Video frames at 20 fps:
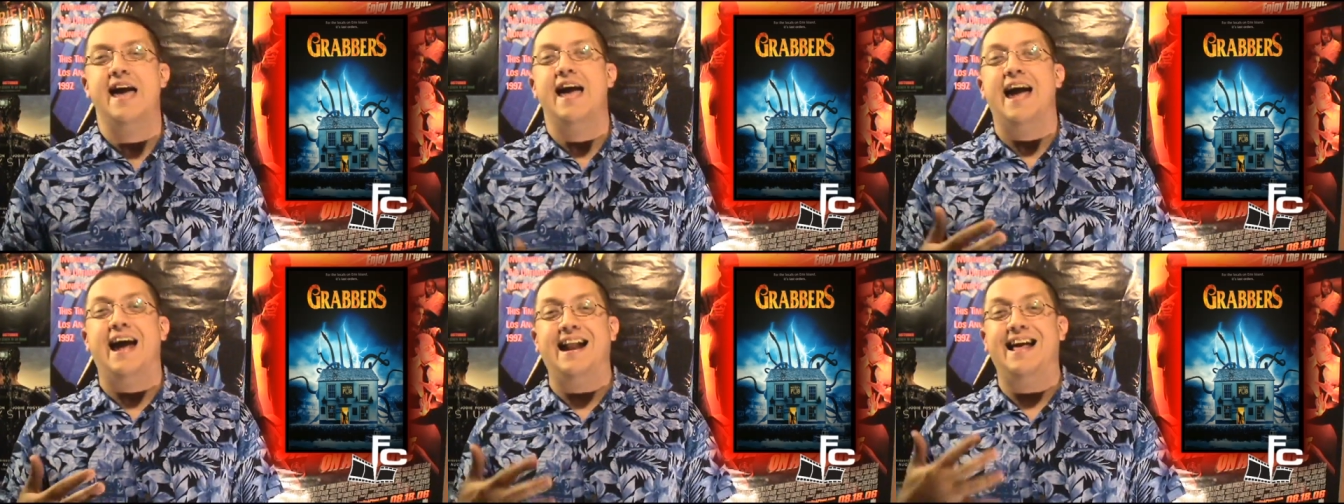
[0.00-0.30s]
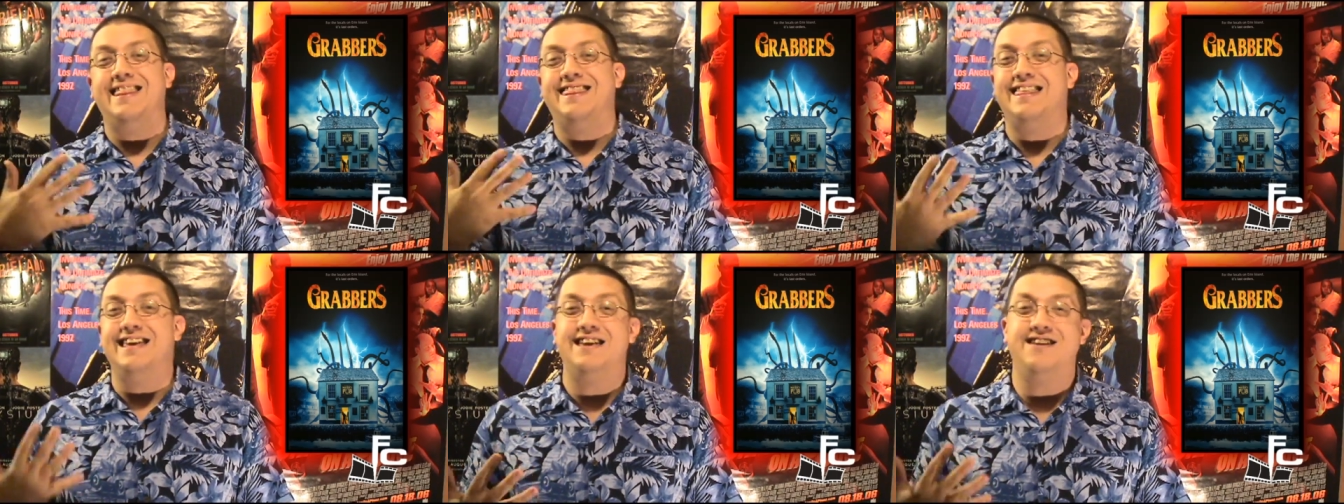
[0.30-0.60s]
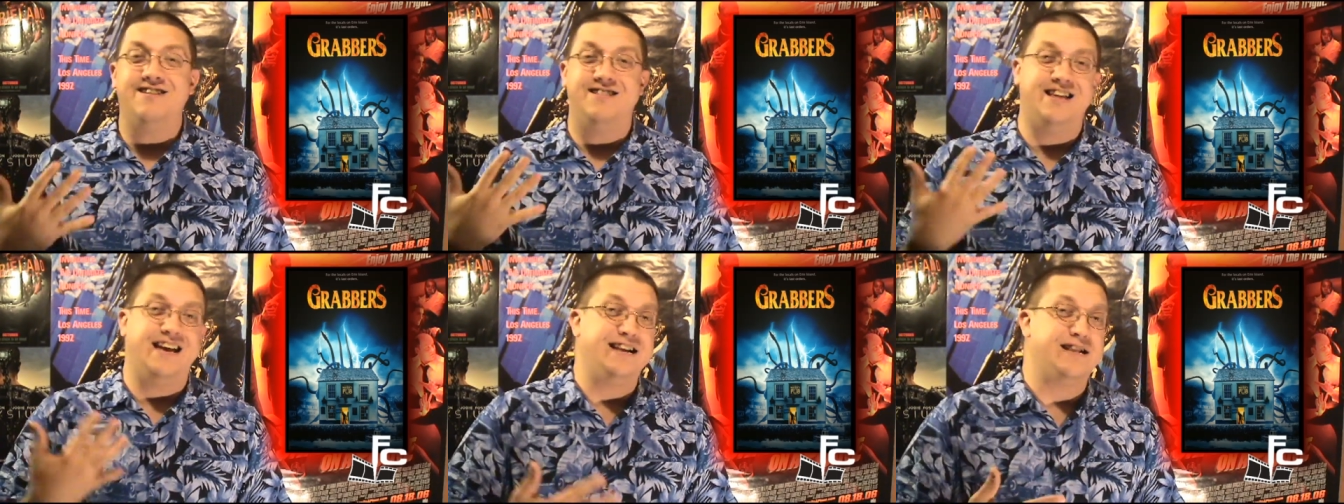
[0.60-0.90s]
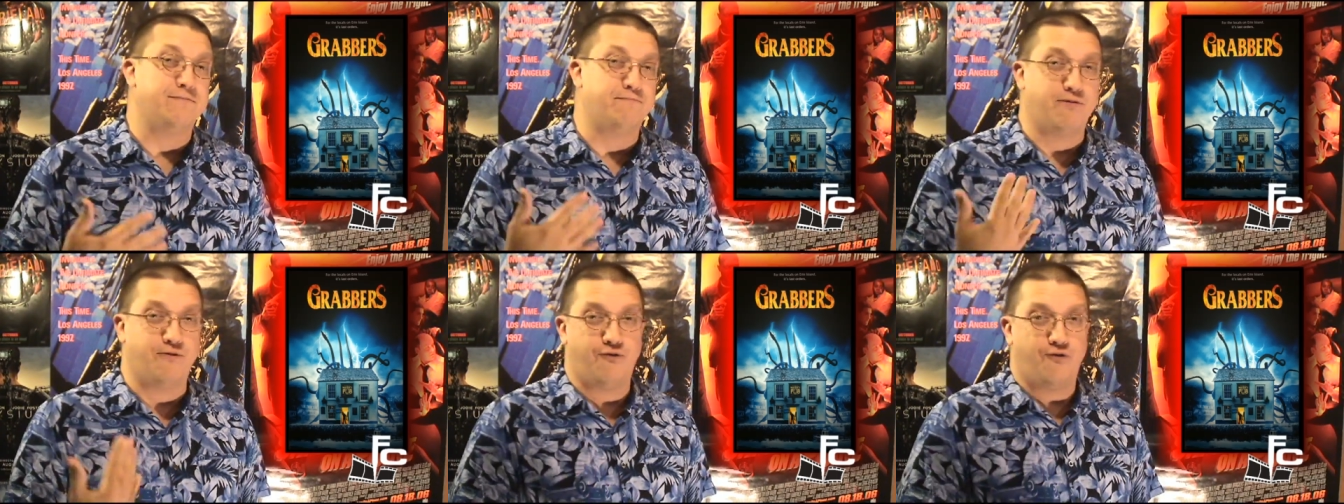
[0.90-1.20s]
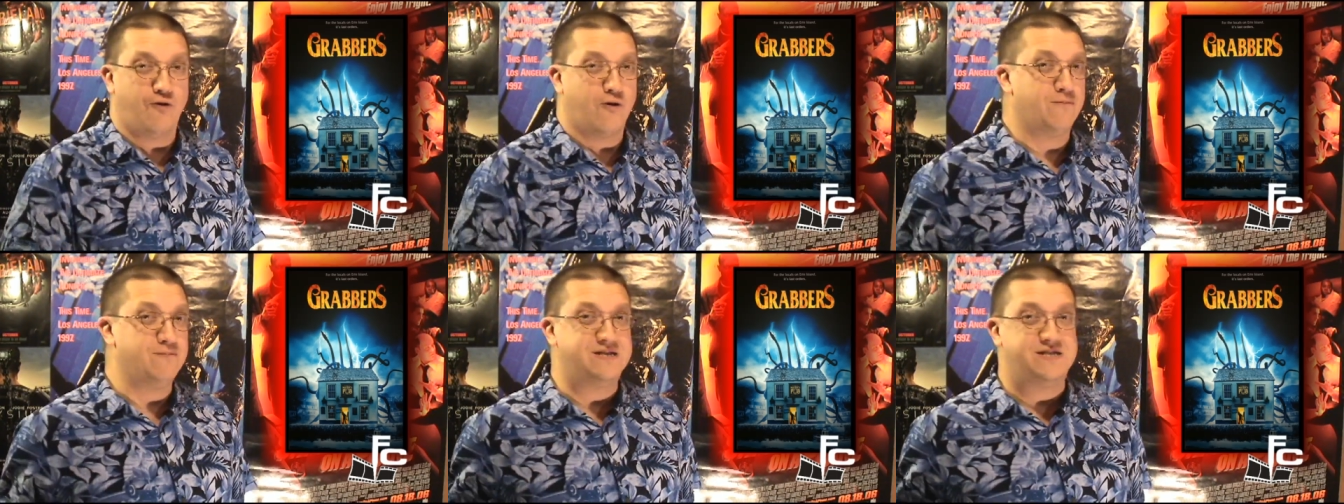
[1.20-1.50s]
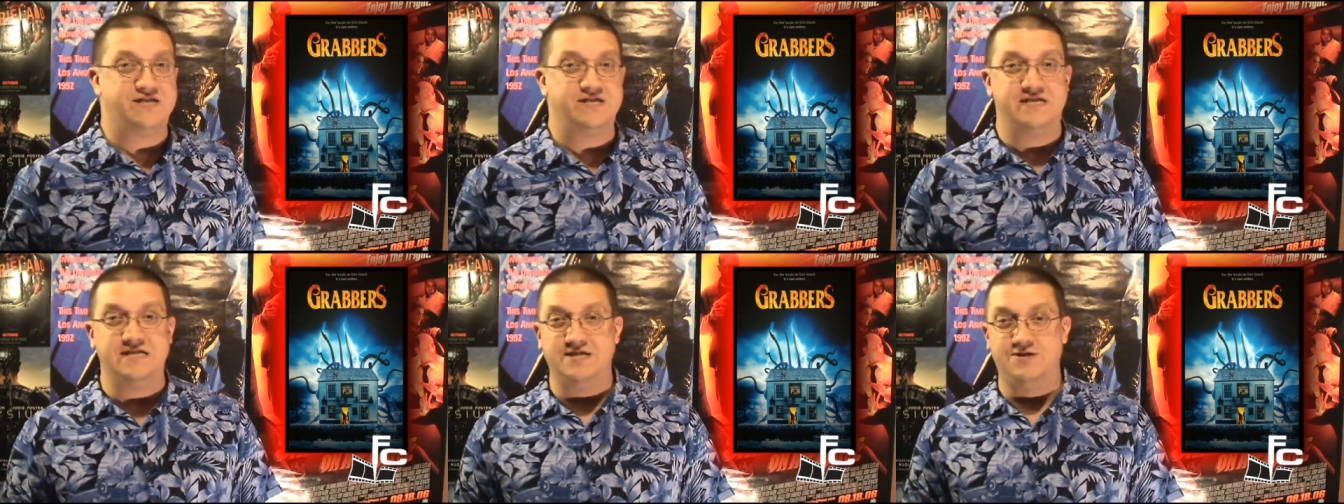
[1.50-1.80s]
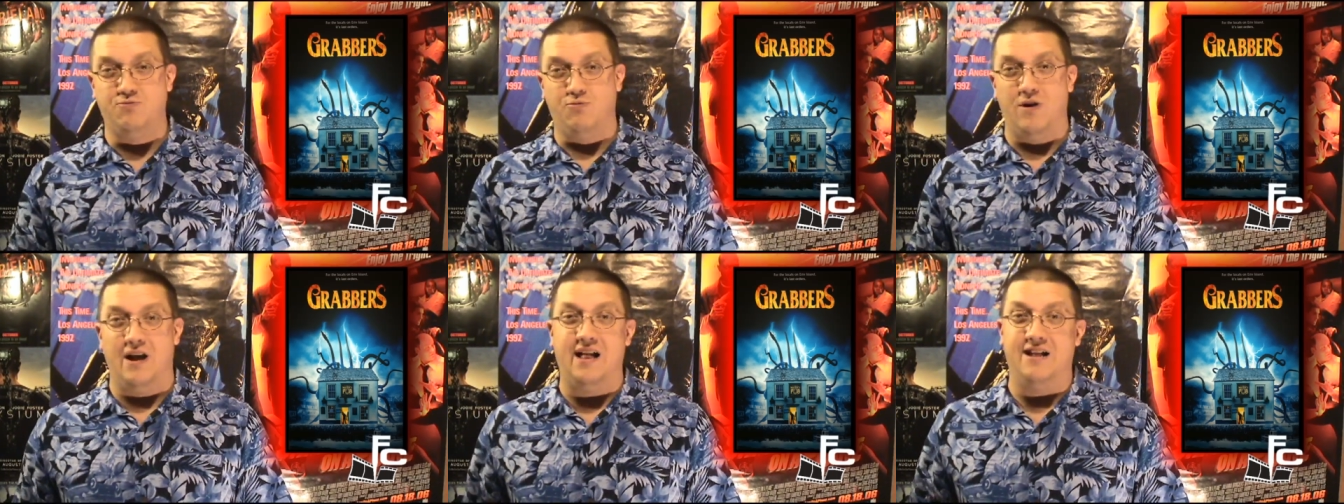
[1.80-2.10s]
and I think you'll like the performances
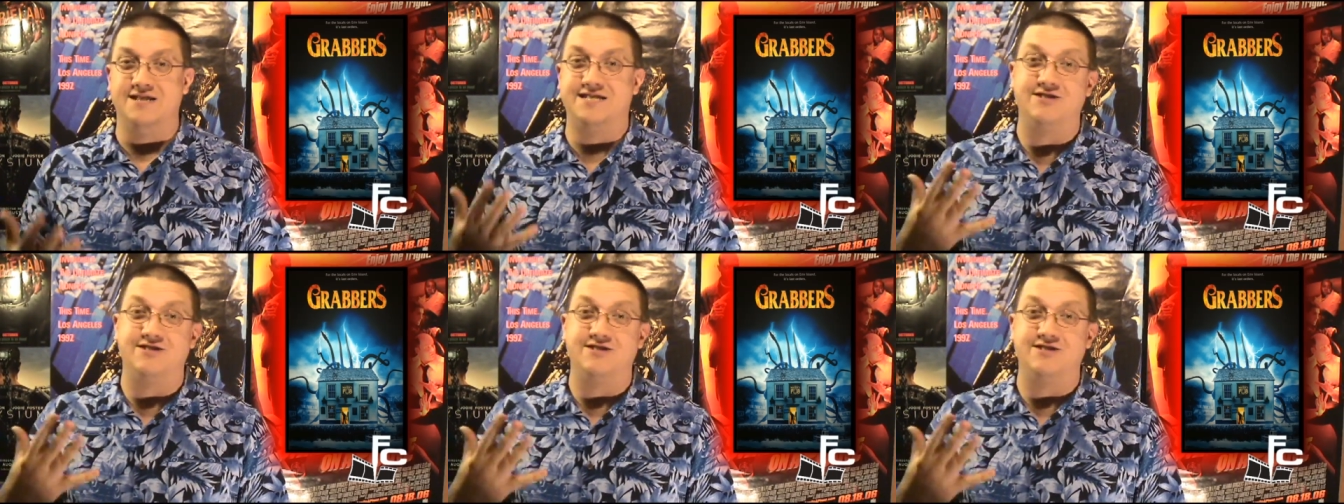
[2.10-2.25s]
as well.